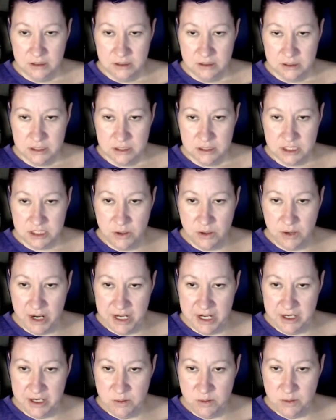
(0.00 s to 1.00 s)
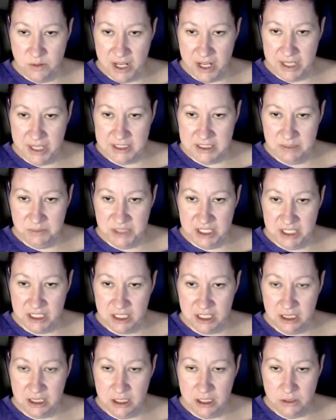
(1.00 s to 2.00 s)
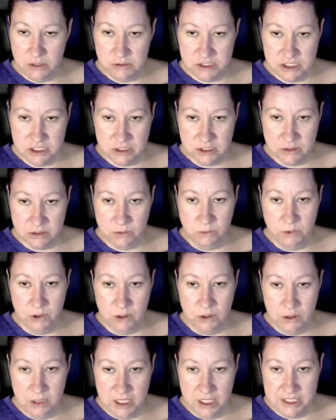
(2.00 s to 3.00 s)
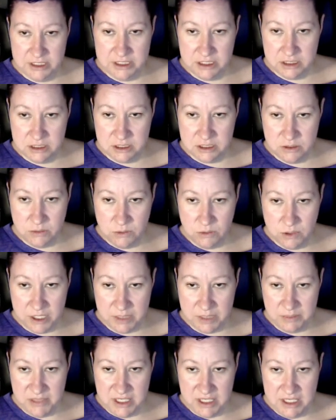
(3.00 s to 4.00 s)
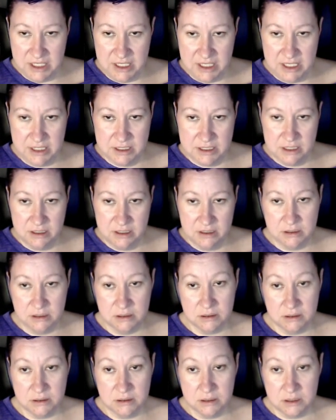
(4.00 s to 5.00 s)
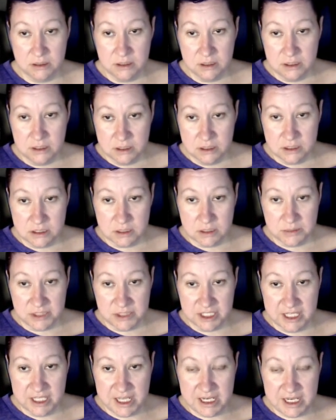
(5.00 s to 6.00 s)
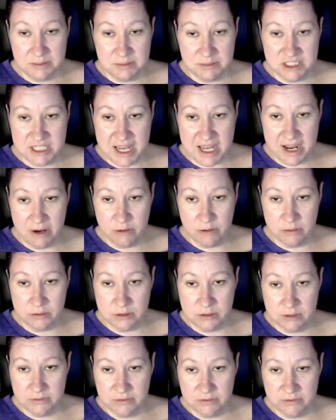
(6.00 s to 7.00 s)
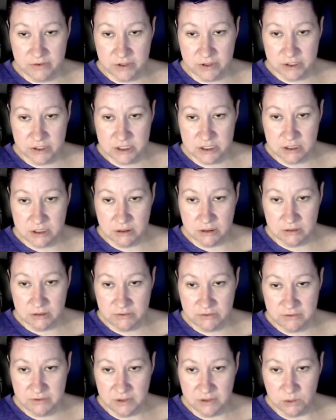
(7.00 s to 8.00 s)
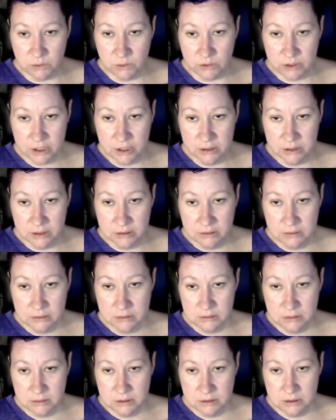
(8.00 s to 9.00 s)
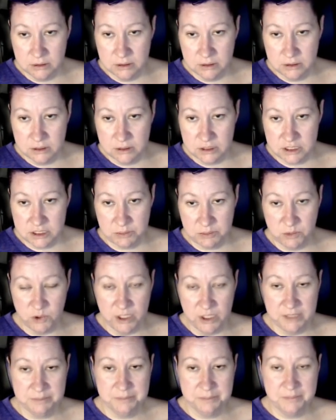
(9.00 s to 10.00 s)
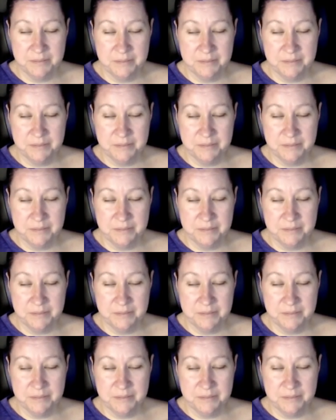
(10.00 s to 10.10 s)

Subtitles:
So I don't mind him being close to the wall. I just don't want him in it. So I'm going to get him down first on the floor. Step 1.